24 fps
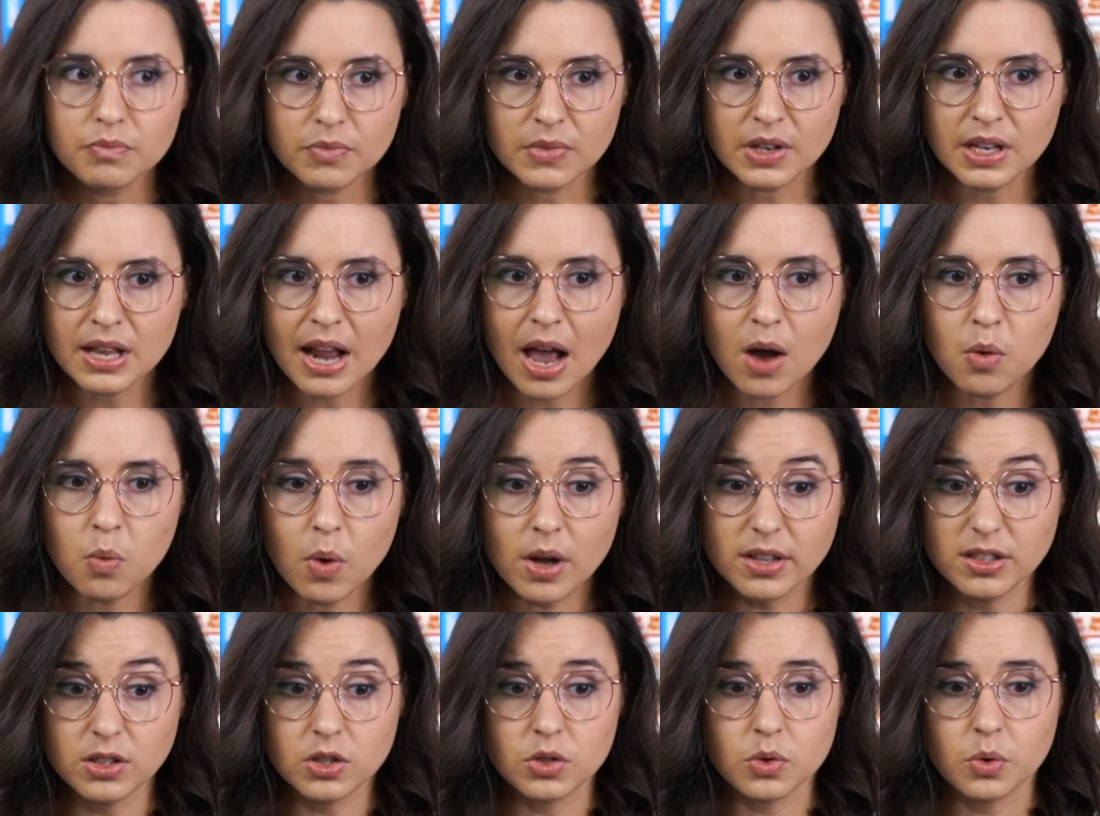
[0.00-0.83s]
Now,
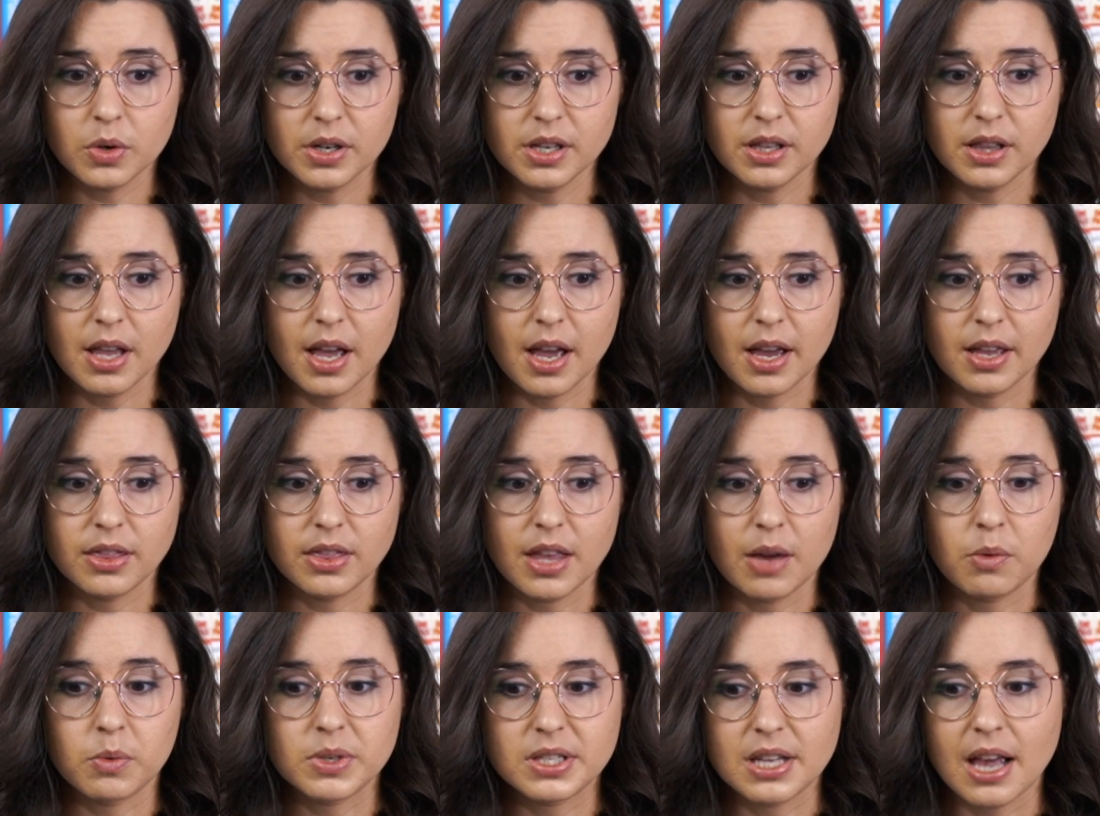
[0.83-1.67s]
one storyline
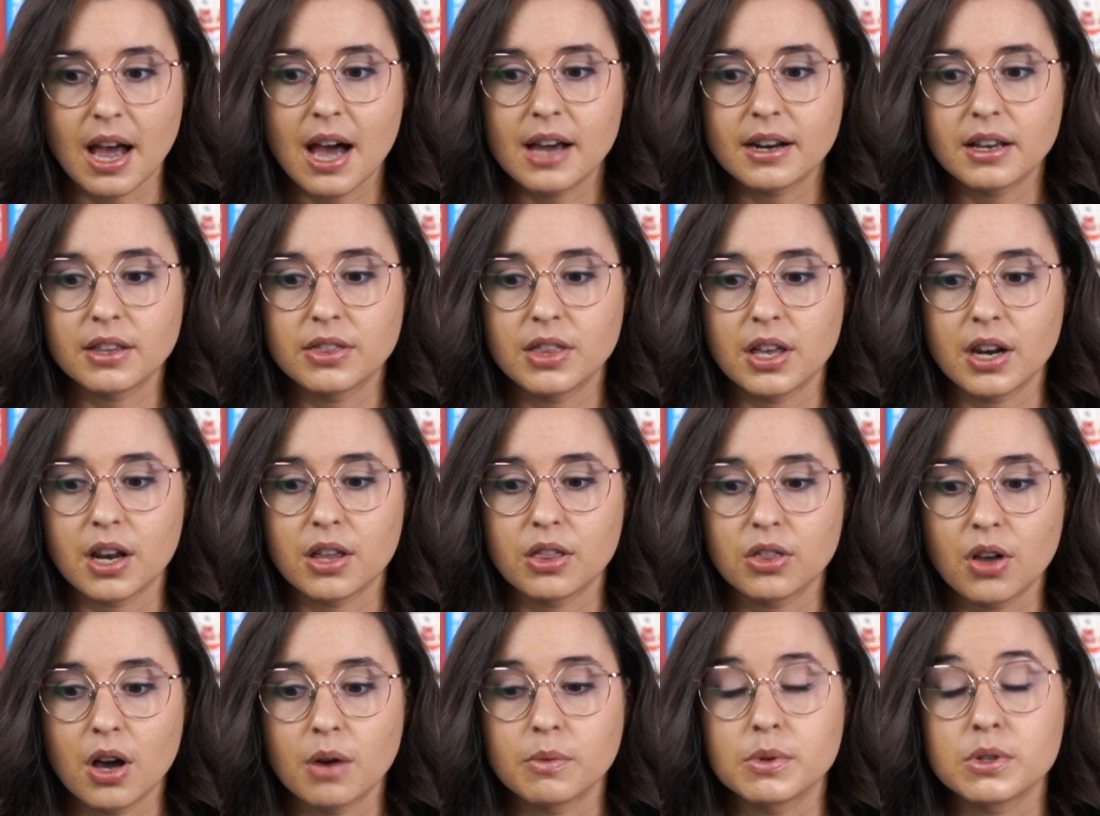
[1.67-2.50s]
that was added that I
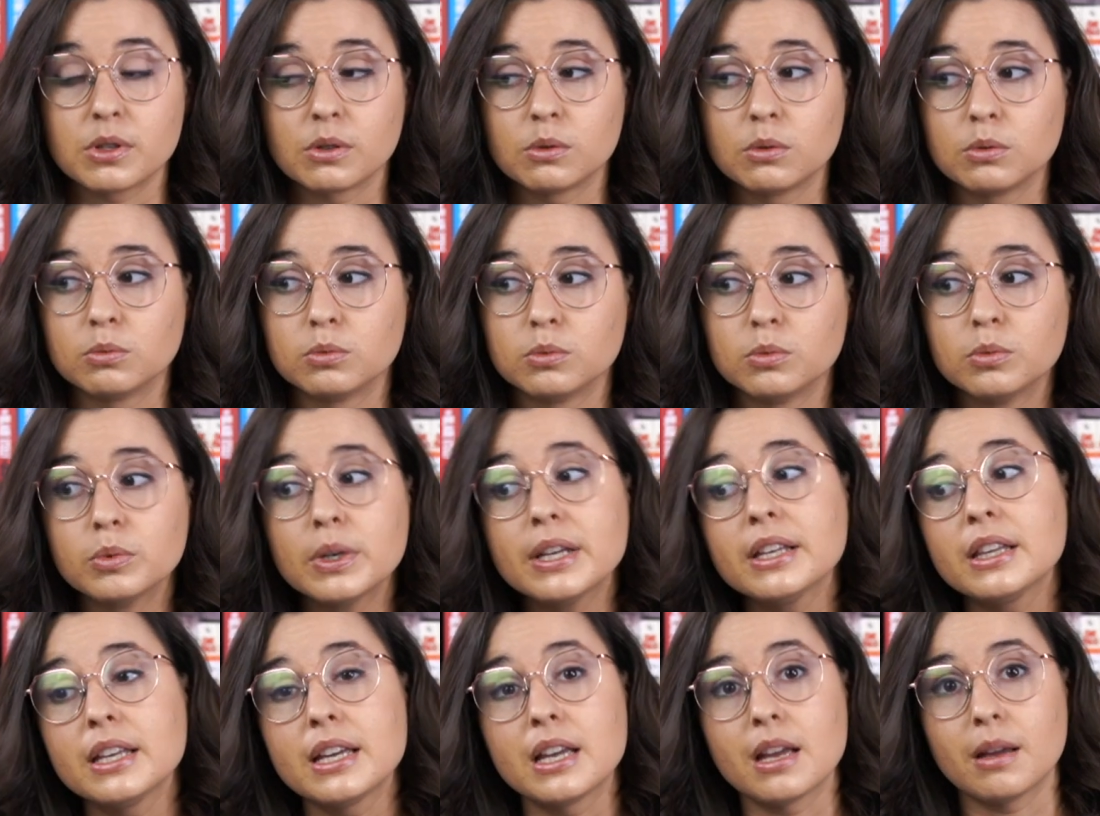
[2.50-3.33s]
thought was
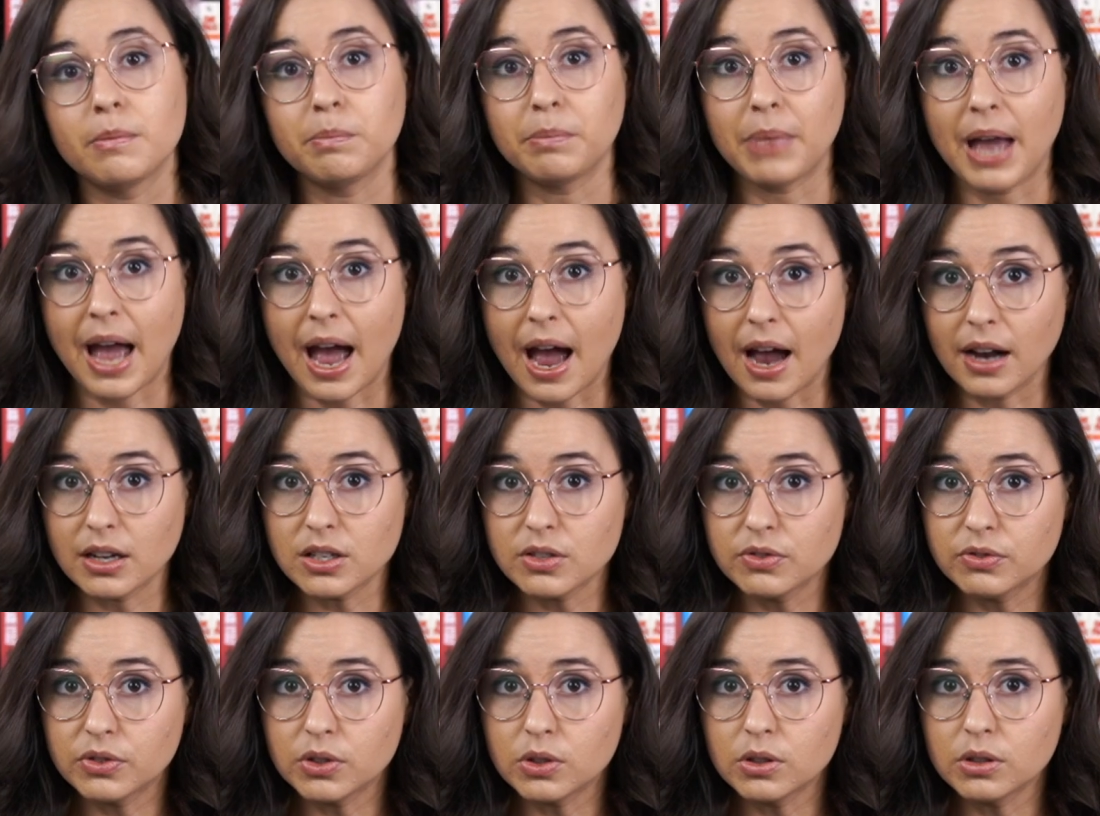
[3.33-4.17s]
really
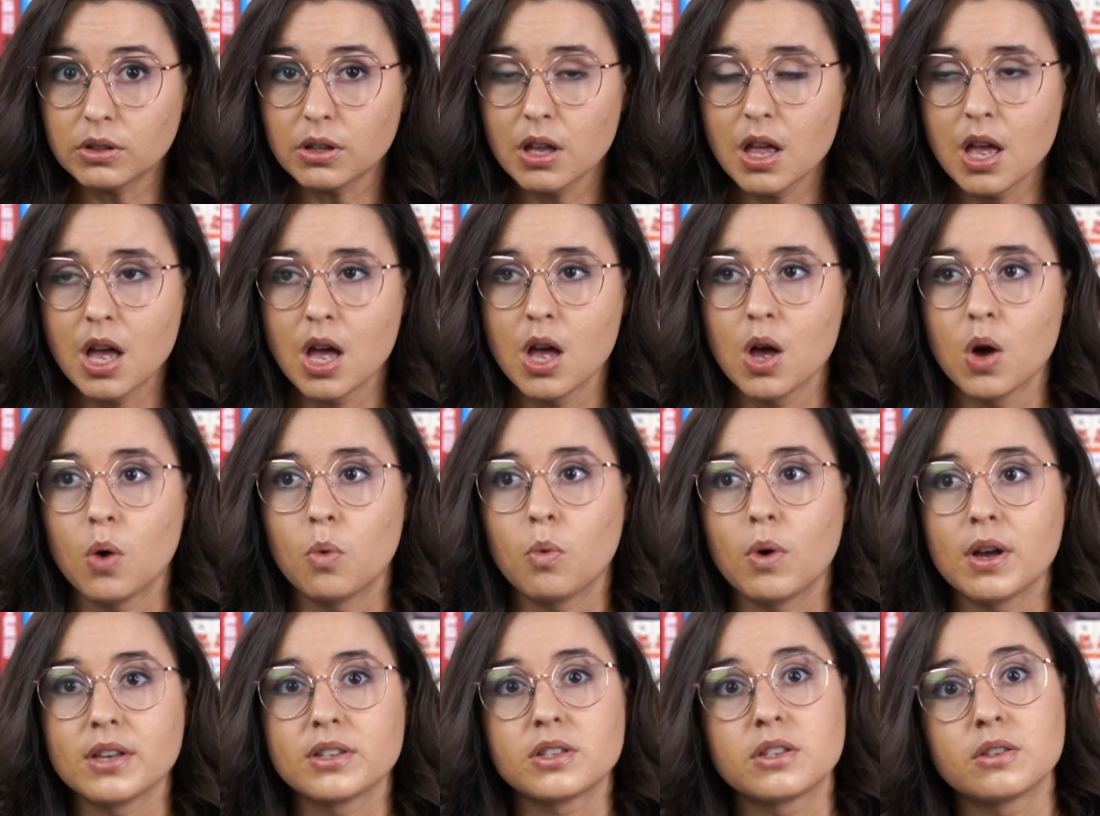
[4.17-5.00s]
impactful
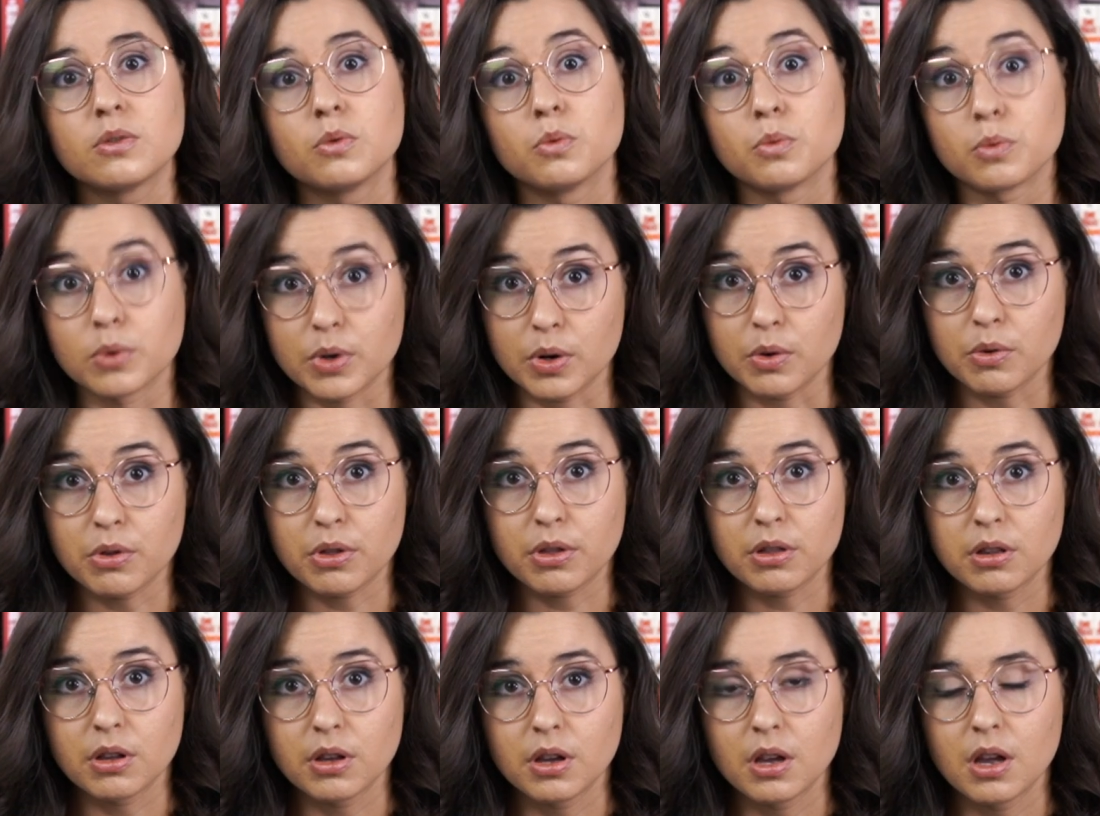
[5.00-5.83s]
was
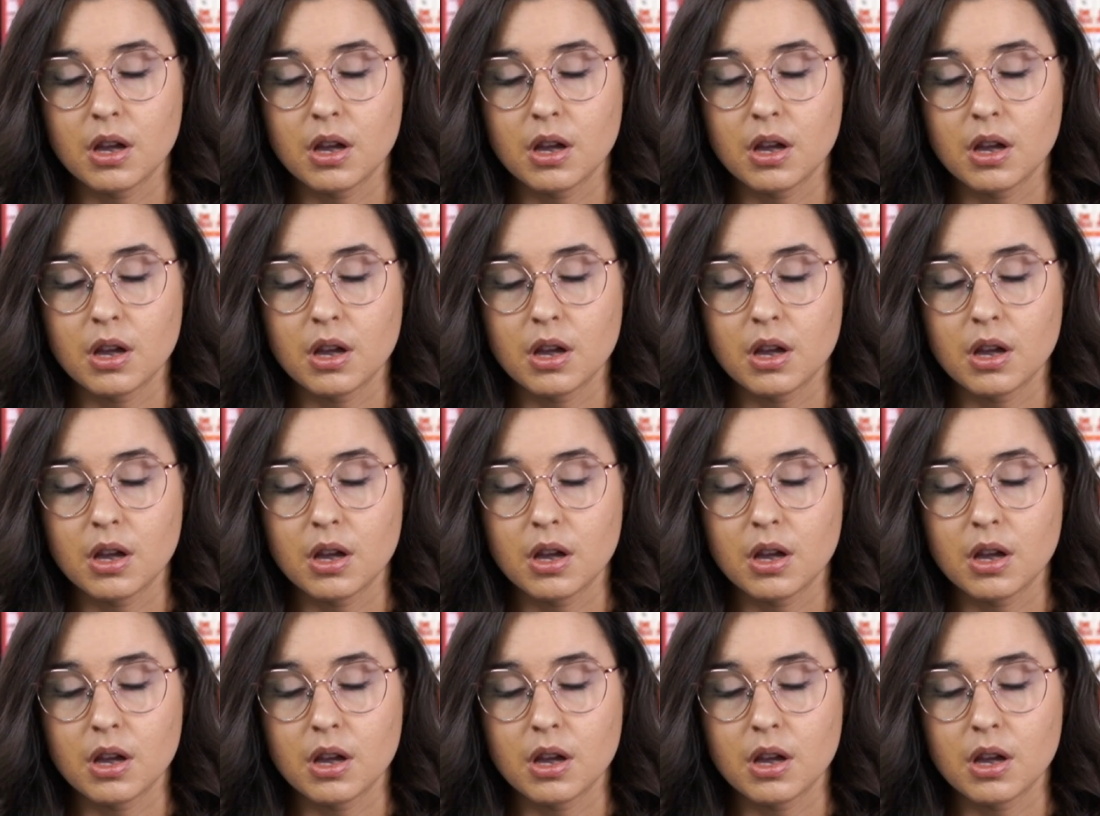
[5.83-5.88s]
Ruth.